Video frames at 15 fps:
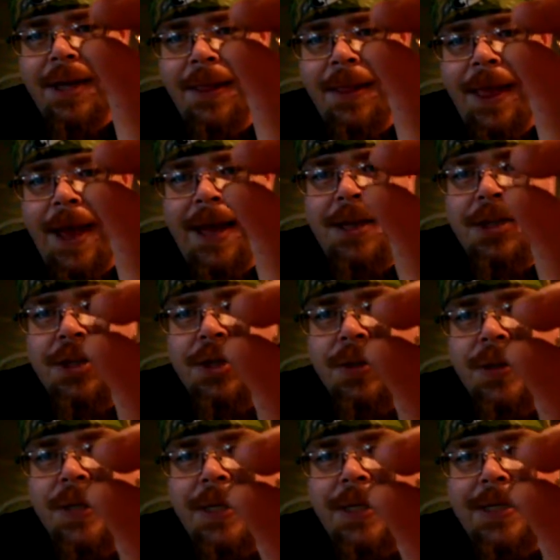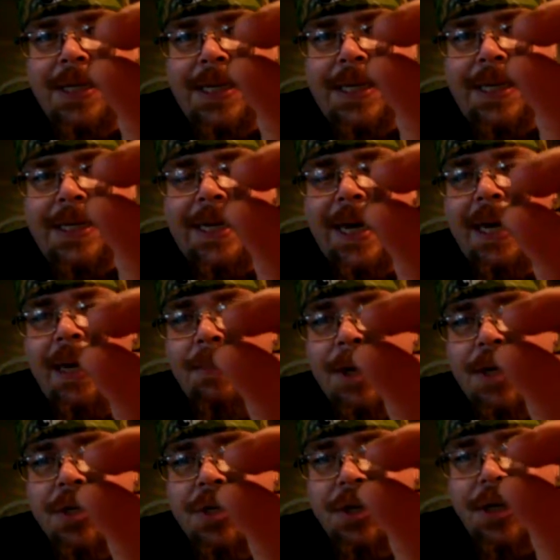That is your little teeny tiny
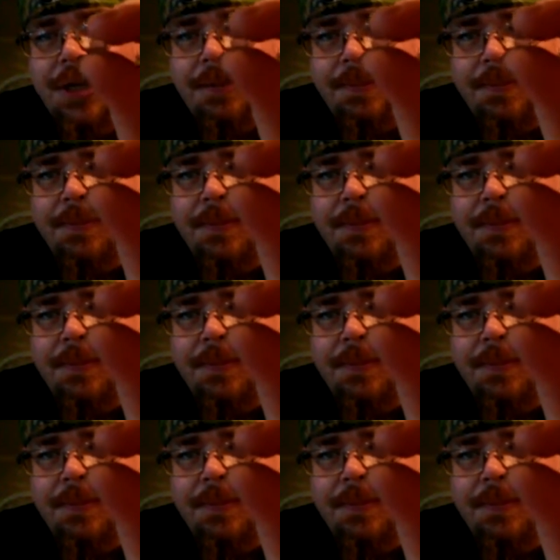mesh screen.